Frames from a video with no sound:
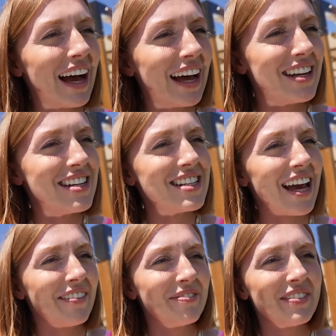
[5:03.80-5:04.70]
And
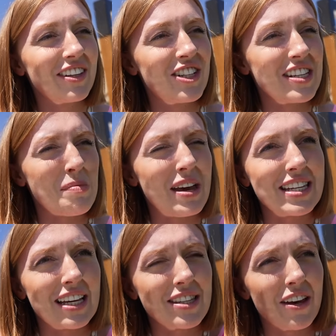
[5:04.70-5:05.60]
yeah, she's
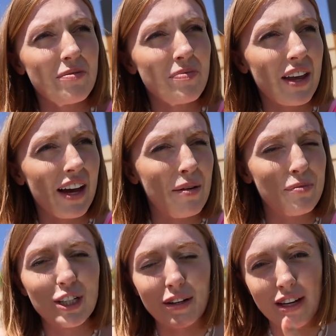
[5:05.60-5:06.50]
amazing. So
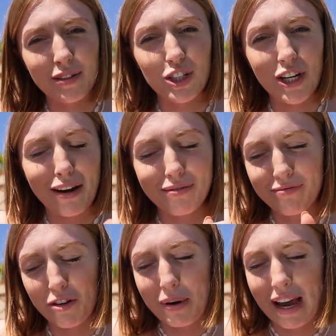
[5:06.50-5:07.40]
um, shout out to Shane
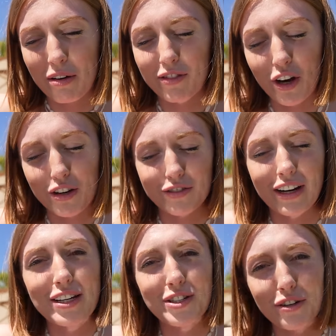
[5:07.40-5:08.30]
for playing with Coda for
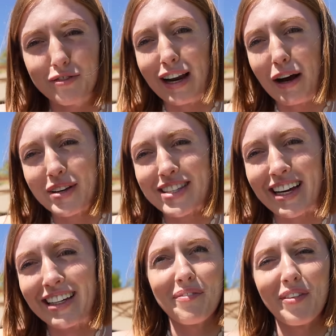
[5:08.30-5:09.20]
like two full hours
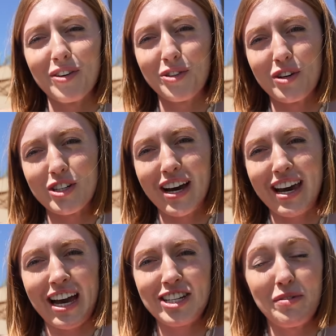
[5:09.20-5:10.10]
then, while George and I
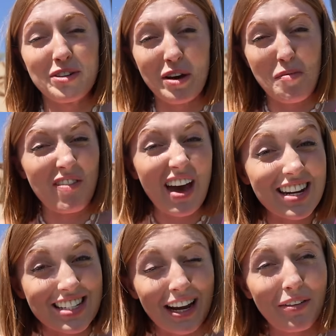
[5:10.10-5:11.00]
actually were doing a bit of
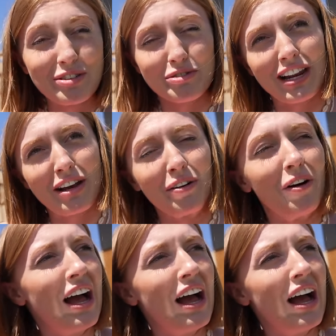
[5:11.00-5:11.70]
editing, which was really cool.